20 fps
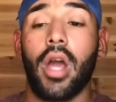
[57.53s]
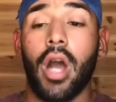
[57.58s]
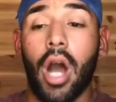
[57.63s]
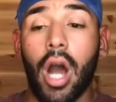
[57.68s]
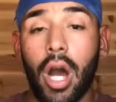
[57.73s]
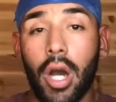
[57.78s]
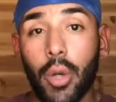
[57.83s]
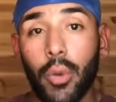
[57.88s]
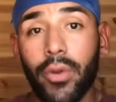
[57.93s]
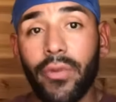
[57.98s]

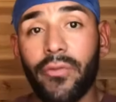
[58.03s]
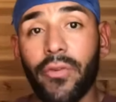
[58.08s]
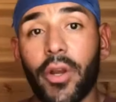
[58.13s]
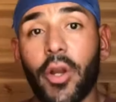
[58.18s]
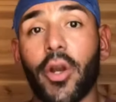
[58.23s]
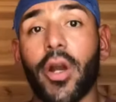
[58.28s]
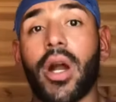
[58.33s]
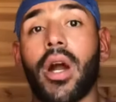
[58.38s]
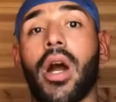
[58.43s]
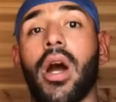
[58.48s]
How do we
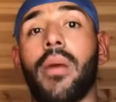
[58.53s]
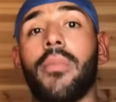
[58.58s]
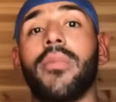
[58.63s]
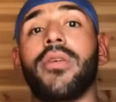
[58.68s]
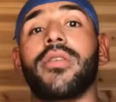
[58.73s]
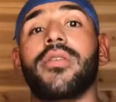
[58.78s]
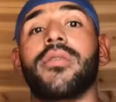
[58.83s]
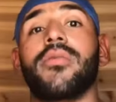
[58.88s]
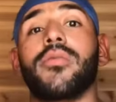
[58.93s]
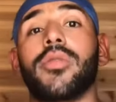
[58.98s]
figure out how
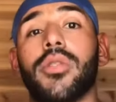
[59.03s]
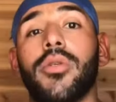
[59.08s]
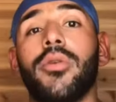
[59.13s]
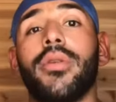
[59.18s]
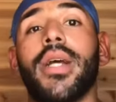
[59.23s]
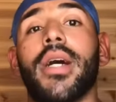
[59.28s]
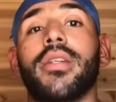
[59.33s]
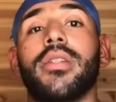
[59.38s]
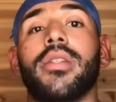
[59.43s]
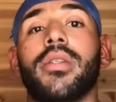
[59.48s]
much of those
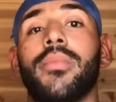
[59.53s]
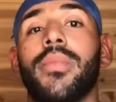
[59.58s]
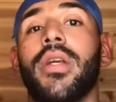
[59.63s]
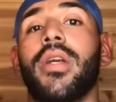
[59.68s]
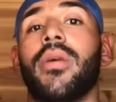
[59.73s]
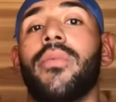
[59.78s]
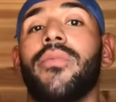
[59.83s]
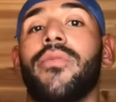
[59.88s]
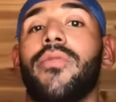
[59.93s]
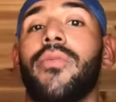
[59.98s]
2,000 is going to be
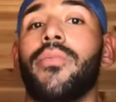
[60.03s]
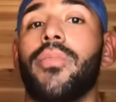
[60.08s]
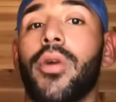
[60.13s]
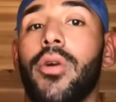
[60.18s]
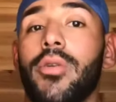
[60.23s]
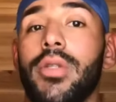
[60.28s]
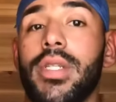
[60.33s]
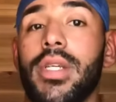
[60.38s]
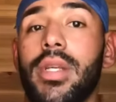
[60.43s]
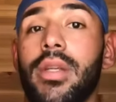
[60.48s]
coming from
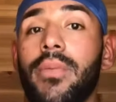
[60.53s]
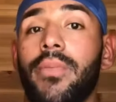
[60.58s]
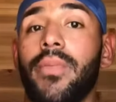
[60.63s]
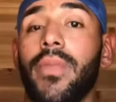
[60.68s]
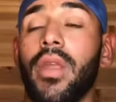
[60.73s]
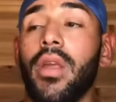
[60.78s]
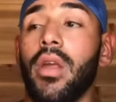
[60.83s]
protein?